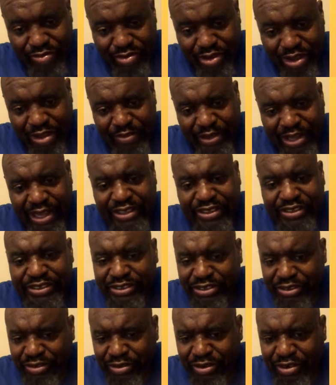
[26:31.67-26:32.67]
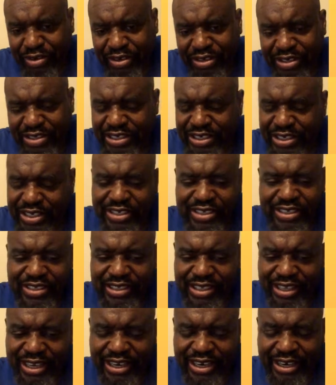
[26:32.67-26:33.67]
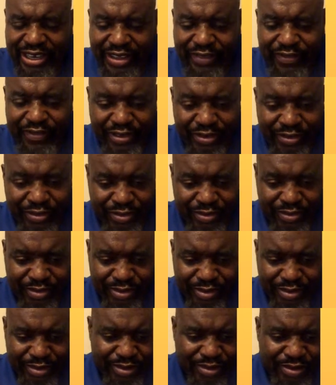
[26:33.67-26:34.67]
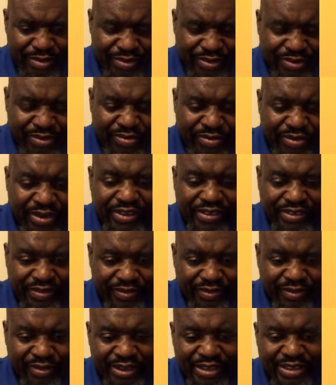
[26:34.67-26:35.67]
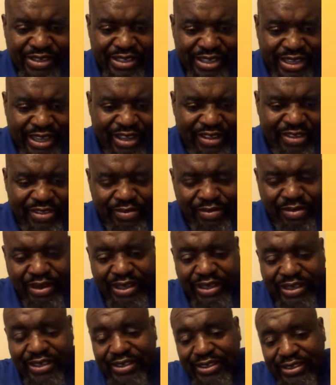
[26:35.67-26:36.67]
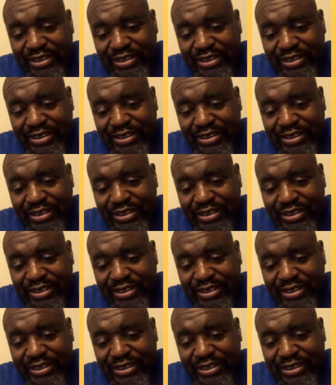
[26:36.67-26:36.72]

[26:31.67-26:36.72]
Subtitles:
I'm not sure because they didn't give you the reason for his death. But